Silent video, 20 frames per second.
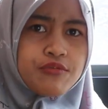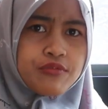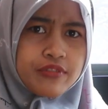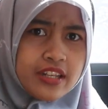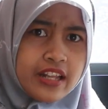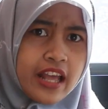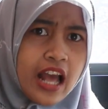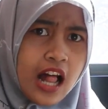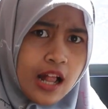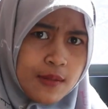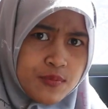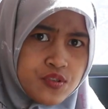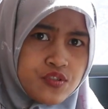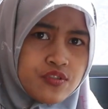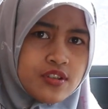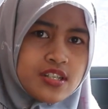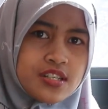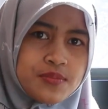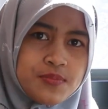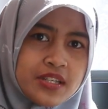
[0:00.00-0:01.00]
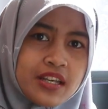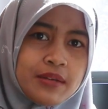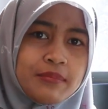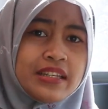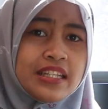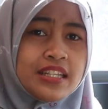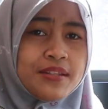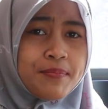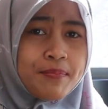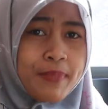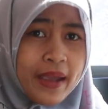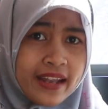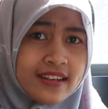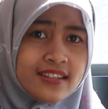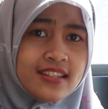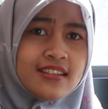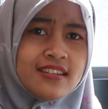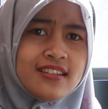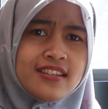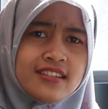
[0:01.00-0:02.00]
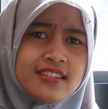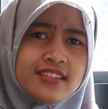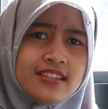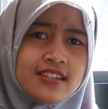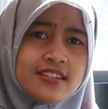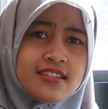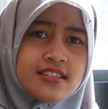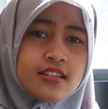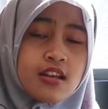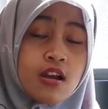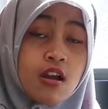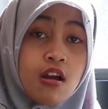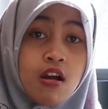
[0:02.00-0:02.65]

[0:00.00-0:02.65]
really help students become independent learners,